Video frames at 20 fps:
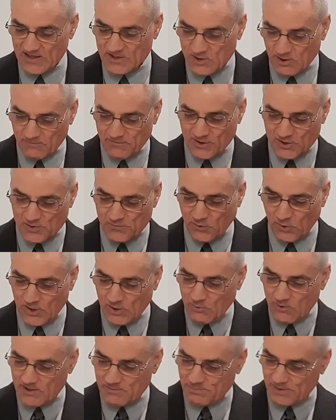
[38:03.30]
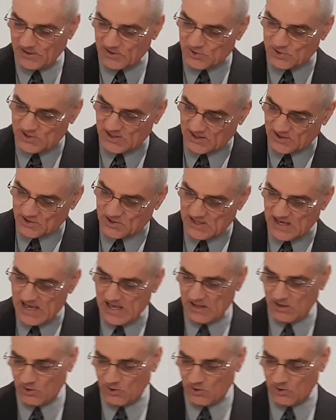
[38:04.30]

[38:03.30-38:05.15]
So, verse 41, Peter says,